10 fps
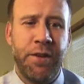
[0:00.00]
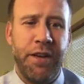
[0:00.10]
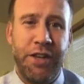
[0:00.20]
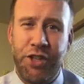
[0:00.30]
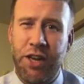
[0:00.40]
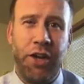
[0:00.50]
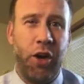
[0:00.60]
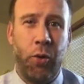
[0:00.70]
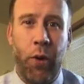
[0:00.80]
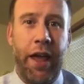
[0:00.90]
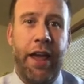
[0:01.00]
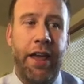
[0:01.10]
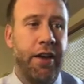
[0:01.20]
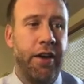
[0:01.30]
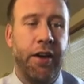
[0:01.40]
agenda, a way,
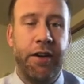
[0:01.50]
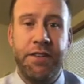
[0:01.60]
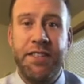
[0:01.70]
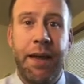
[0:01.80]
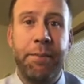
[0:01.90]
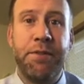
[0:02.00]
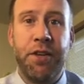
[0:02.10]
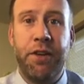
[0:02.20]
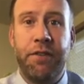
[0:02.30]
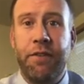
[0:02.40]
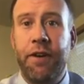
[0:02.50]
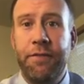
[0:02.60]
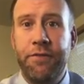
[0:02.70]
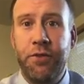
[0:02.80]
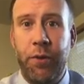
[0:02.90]
steps
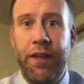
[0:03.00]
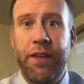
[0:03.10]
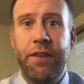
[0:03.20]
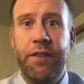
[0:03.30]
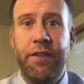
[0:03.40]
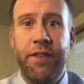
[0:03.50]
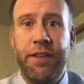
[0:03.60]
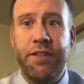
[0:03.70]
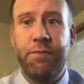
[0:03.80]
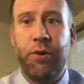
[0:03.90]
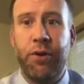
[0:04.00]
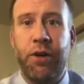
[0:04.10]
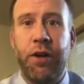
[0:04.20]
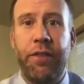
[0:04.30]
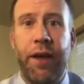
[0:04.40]
of doing this
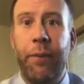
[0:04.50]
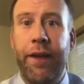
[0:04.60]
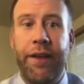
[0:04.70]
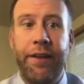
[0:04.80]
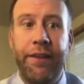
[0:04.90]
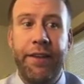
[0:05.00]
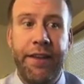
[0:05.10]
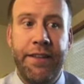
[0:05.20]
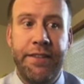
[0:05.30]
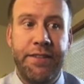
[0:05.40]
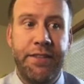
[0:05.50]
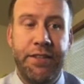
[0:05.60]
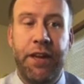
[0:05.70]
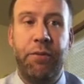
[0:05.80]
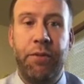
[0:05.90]
protocol. That way it's
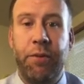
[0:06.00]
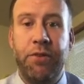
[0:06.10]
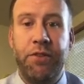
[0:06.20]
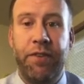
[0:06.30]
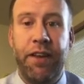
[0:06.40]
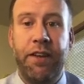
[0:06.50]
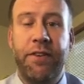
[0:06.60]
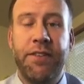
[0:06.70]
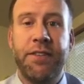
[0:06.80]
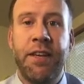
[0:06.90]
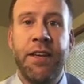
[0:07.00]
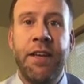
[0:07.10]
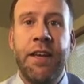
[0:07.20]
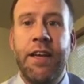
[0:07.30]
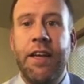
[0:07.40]
done with the most effectiveness.
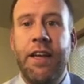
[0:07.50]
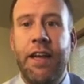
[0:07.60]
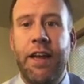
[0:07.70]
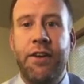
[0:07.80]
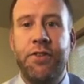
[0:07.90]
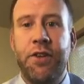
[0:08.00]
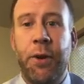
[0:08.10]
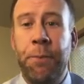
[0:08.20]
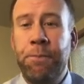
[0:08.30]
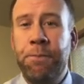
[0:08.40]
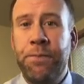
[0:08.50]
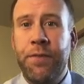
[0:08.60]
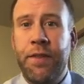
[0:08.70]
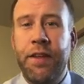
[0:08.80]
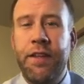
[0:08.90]
And so
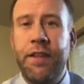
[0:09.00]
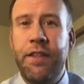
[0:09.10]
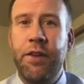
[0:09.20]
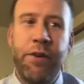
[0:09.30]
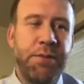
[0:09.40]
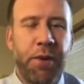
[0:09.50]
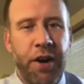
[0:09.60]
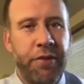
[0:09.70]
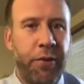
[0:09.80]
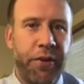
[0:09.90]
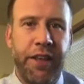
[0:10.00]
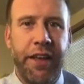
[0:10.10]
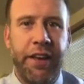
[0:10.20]
there is part of it where the kid